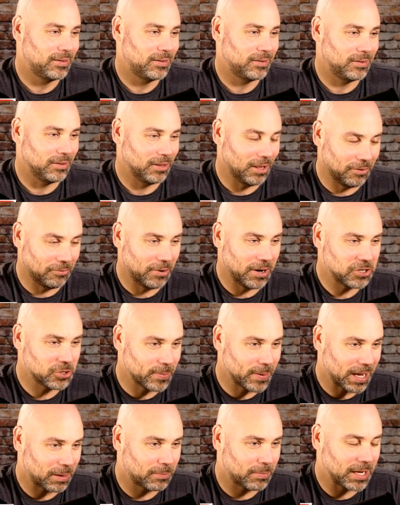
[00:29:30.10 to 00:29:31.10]
love
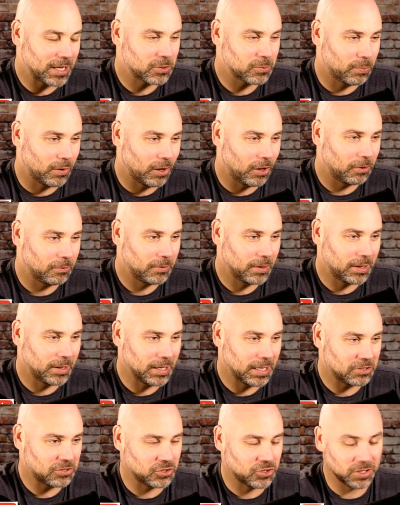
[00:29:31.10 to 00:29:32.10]
Razorback baseball.
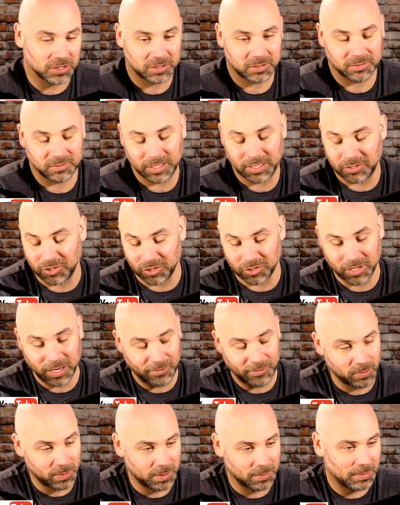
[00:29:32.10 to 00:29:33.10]
It's just
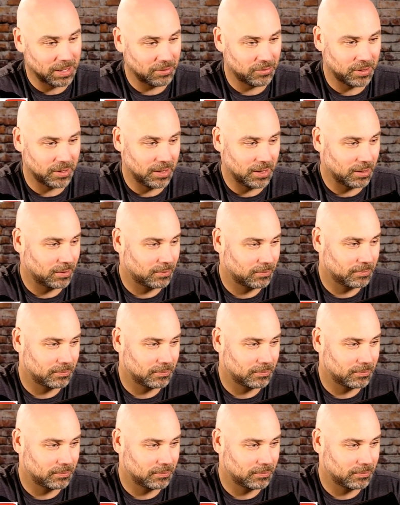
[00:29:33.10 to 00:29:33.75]
never been my thing.